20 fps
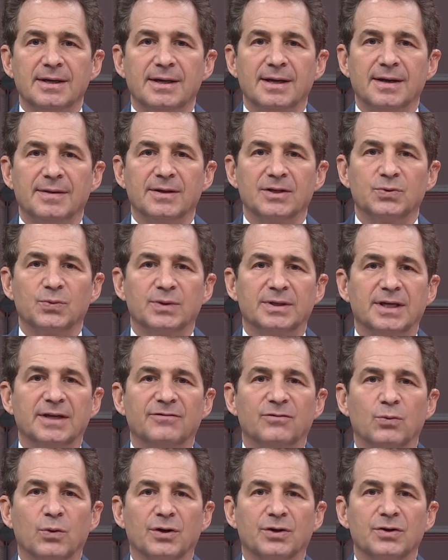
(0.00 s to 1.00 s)
and this would
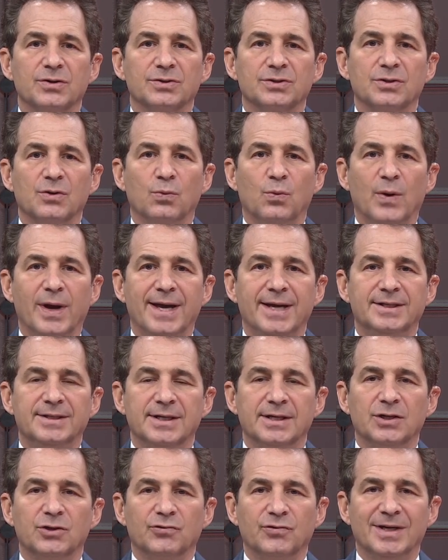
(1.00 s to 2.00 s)
give workers the wage
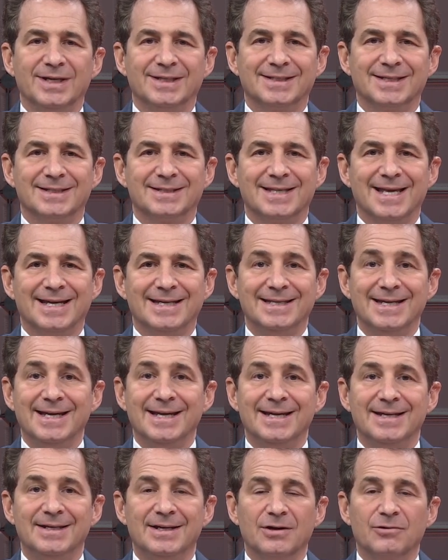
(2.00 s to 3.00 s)
increases they
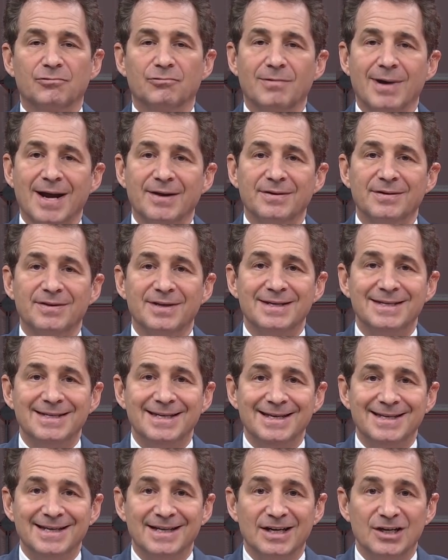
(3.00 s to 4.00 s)
need rather than
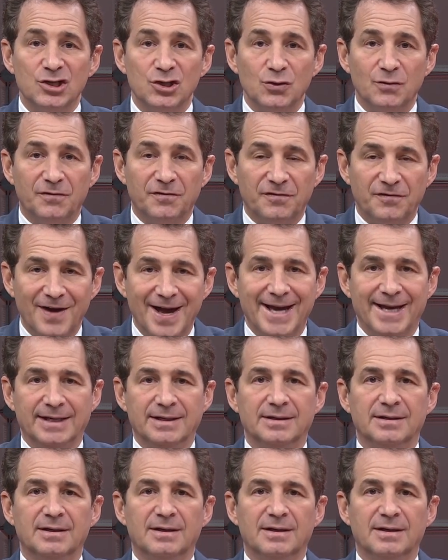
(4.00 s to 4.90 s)
needing a new fight